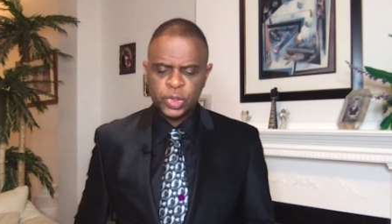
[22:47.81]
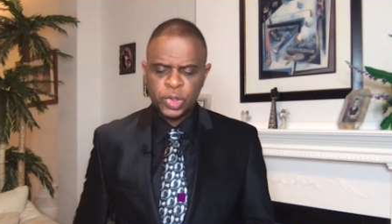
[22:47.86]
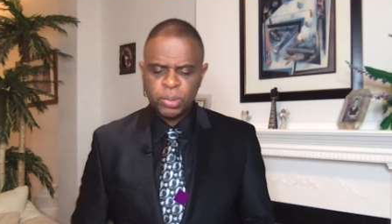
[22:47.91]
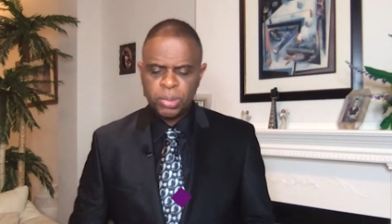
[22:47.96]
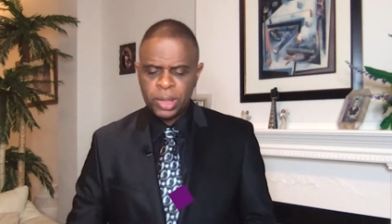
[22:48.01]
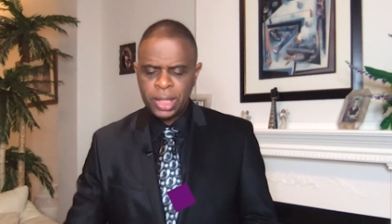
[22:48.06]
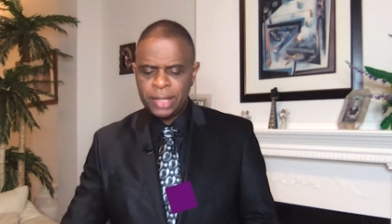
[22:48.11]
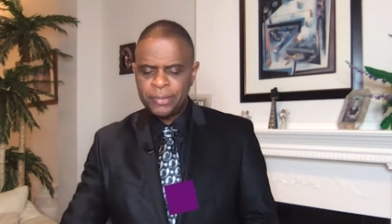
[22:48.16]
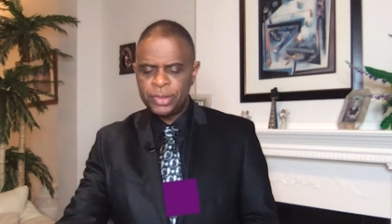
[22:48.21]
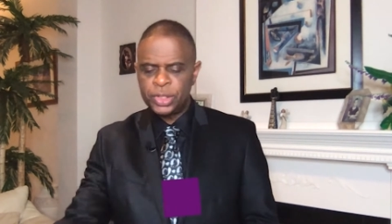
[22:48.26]
to
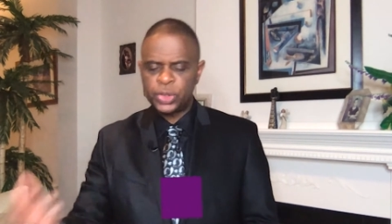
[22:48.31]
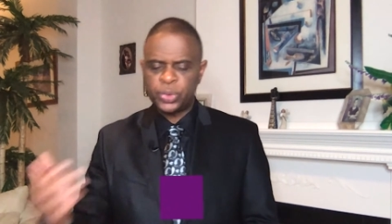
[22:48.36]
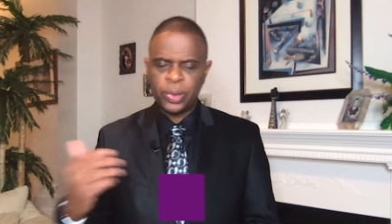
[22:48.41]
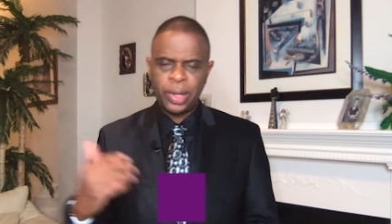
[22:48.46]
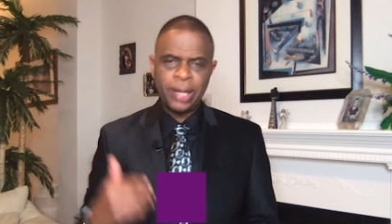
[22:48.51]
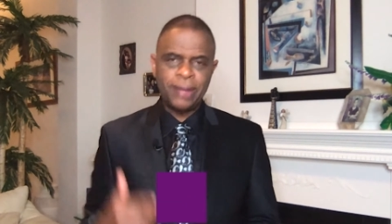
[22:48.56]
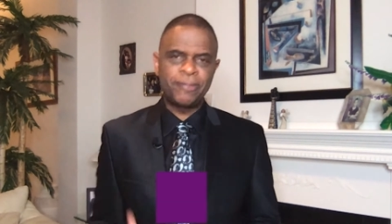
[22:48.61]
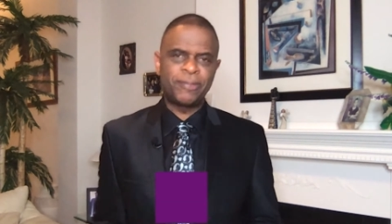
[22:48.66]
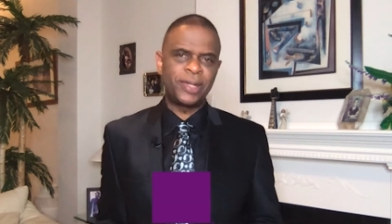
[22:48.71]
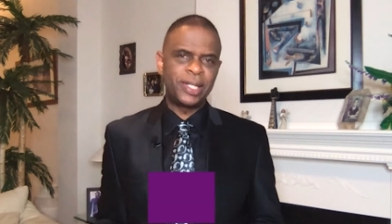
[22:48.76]
believe in
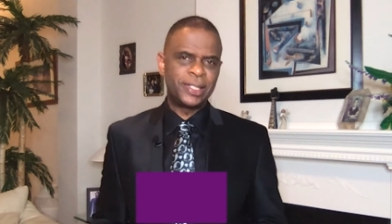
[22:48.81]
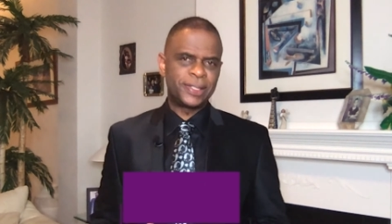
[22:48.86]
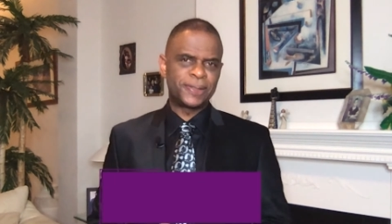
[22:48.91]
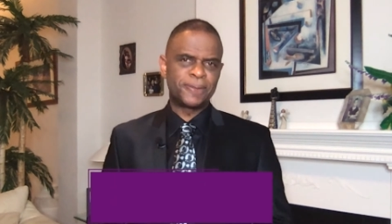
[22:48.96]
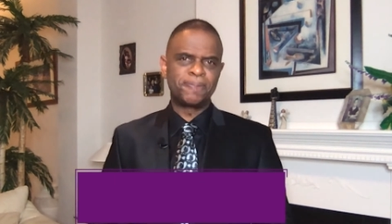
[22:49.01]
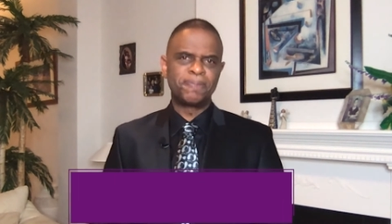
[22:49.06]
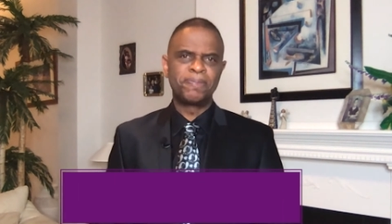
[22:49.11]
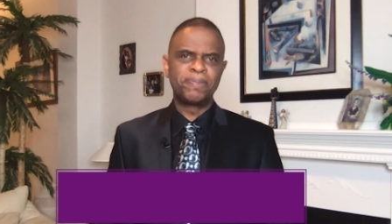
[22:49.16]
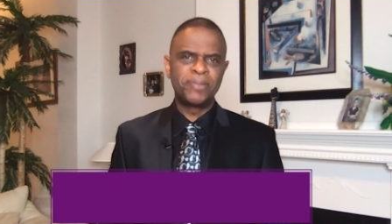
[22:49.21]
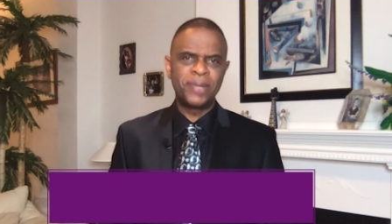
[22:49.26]

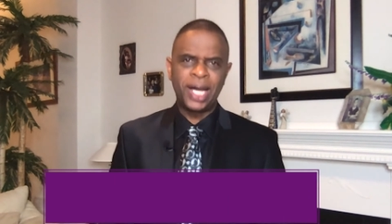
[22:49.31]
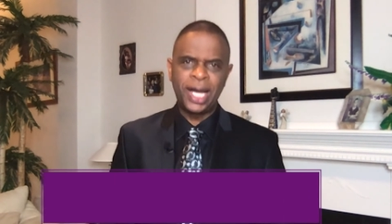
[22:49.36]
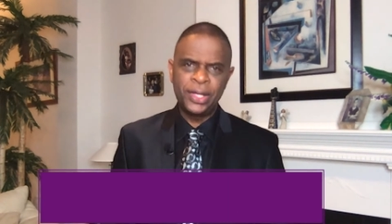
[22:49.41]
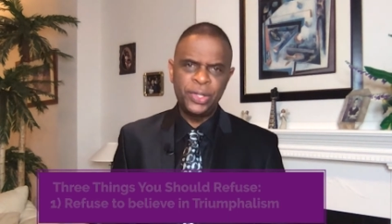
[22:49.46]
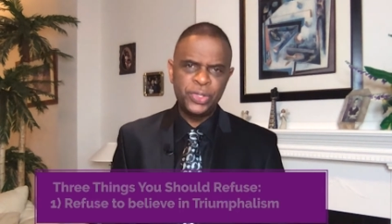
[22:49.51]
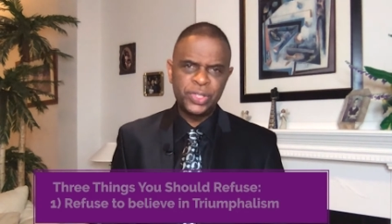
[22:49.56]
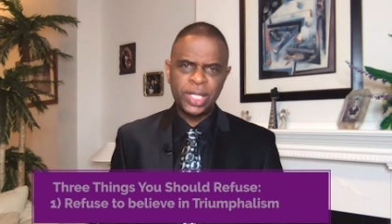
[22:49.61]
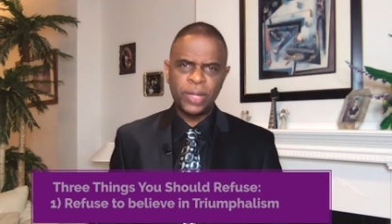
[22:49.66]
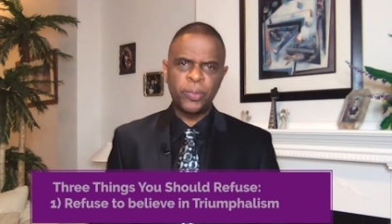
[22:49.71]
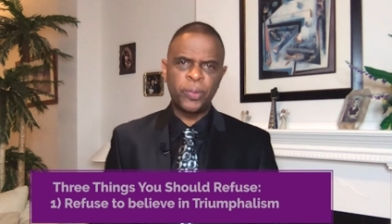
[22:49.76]
triumphalism. I
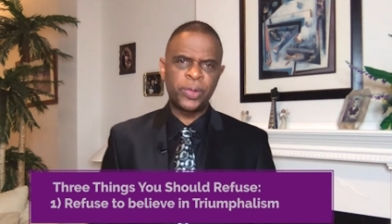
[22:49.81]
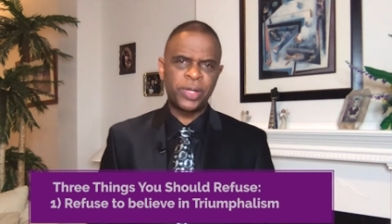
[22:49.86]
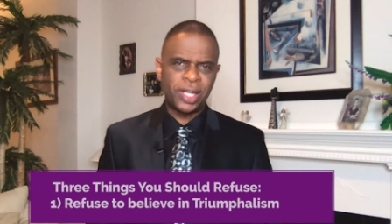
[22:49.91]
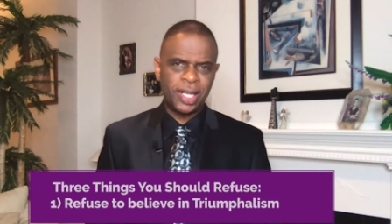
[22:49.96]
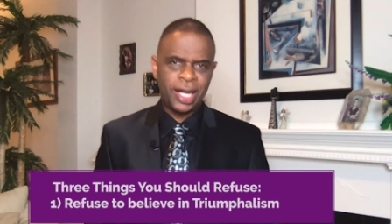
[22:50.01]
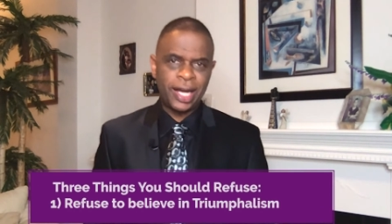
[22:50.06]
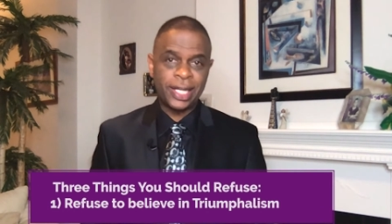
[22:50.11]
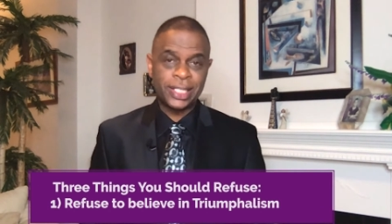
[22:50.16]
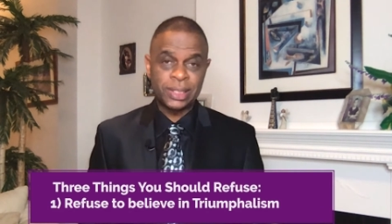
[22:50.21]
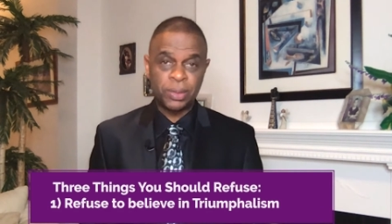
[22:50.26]
use that word a
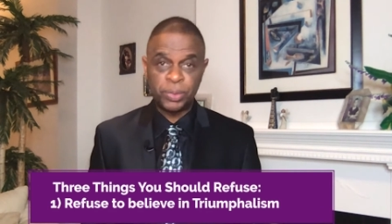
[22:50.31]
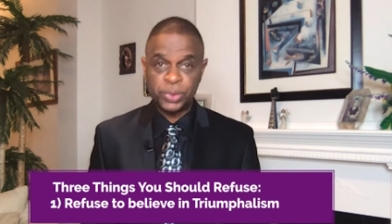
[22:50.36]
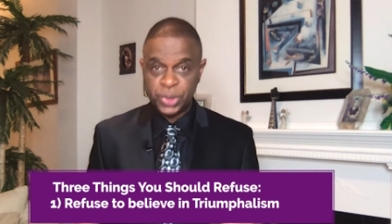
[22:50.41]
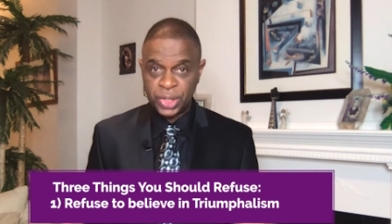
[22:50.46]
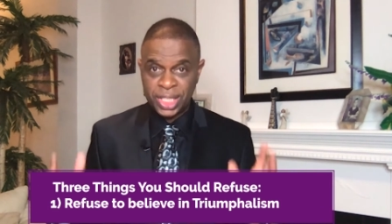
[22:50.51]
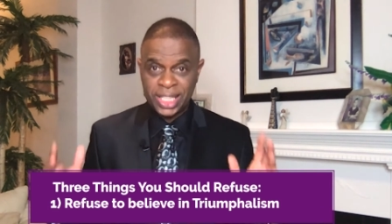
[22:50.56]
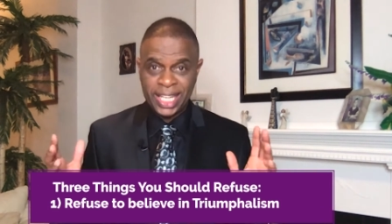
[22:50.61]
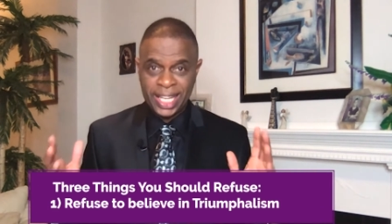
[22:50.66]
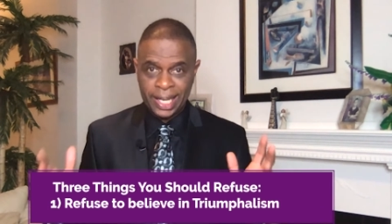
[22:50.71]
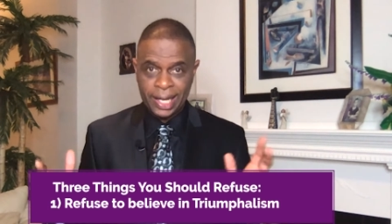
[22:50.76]
lot because I want you
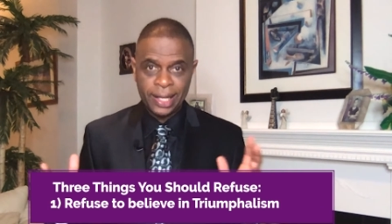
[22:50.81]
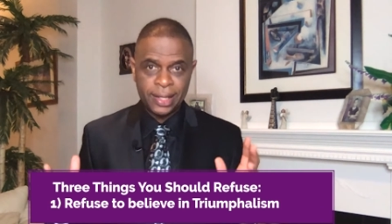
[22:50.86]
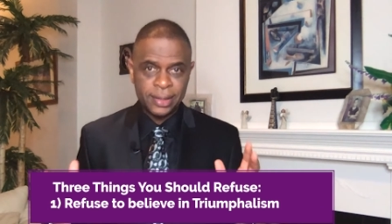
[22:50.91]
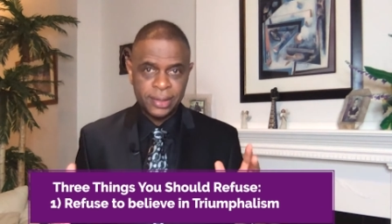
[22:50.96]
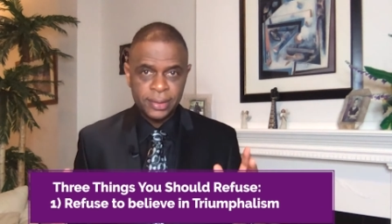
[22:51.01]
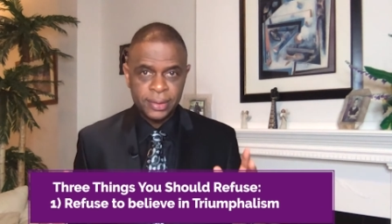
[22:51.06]
to get it.